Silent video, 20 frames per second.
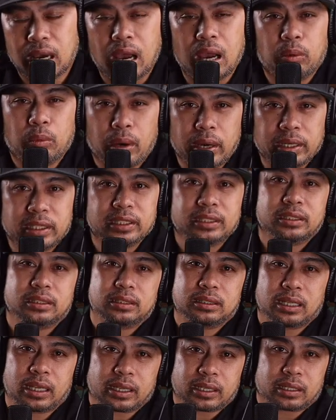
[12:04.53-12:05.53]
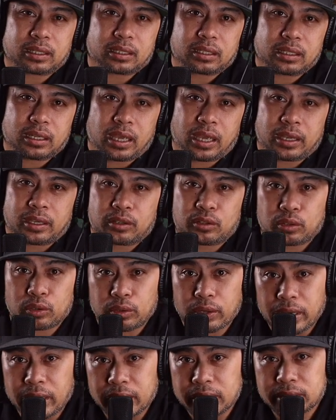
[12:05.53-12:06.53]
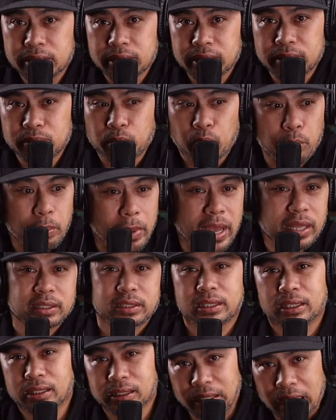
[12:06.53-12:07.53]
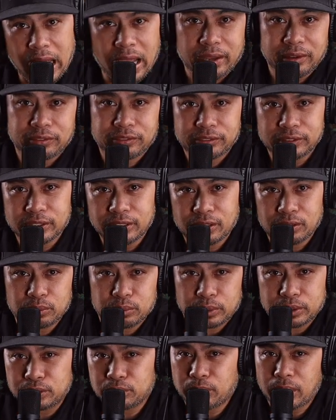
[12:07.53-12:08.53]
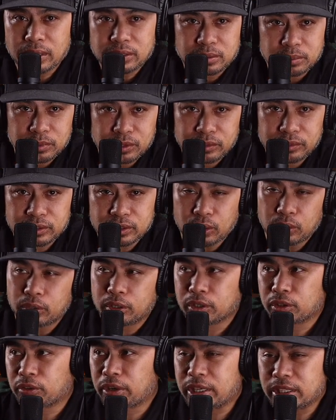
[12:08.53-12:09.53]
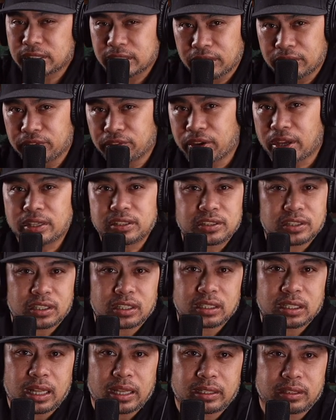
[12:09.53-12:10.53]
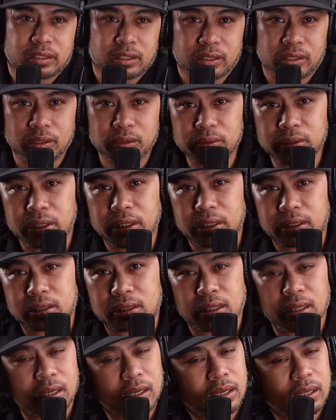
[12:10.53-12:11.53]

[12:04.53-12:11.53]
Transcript: i wanted like a crazy romantic life, you know, when you watch the movies or a crazy adventure like the Goonies.